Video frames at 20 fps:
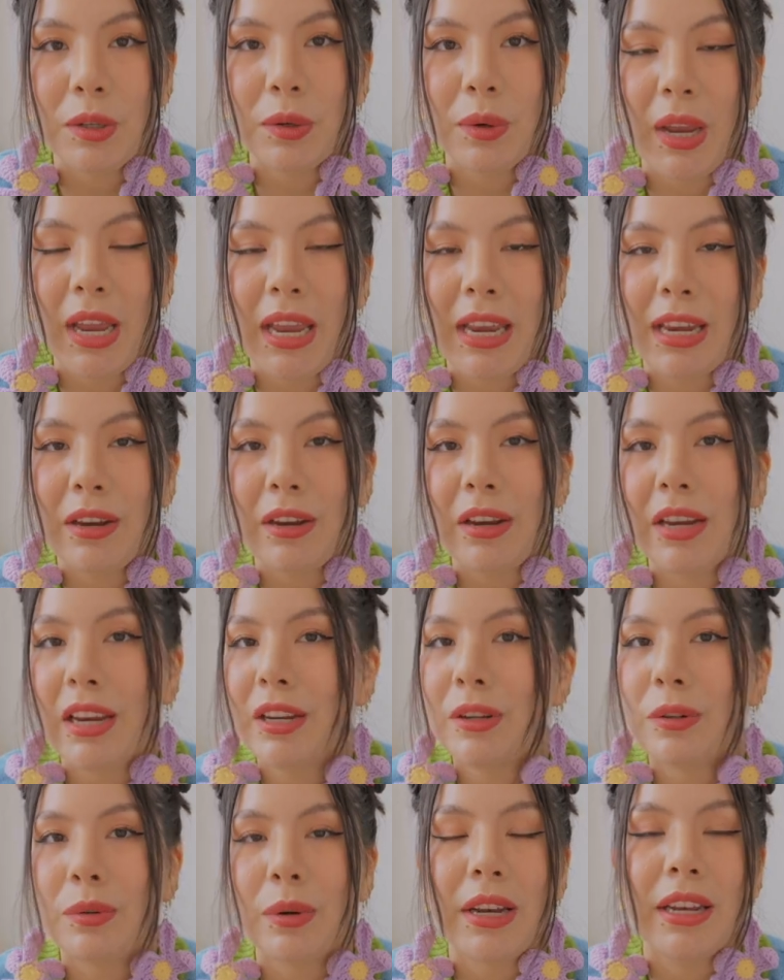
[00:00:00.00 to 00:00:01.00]
Okay, you
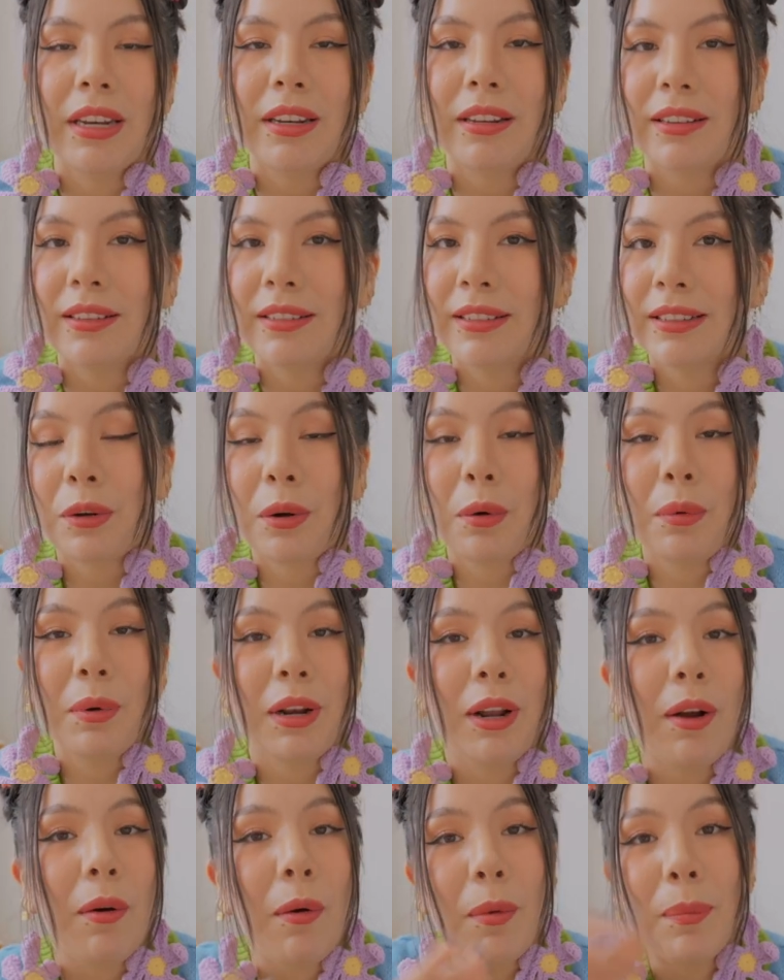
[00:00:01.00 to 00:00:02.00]
ain't trying to throw
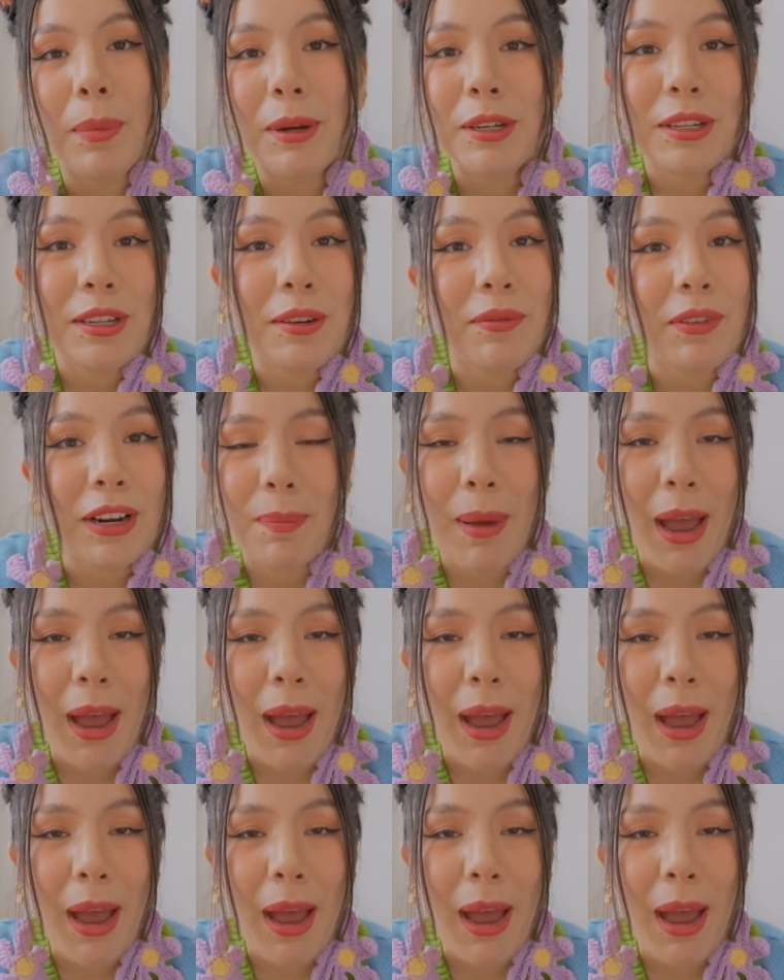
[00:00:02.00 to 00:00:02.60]
in a whole bunch of different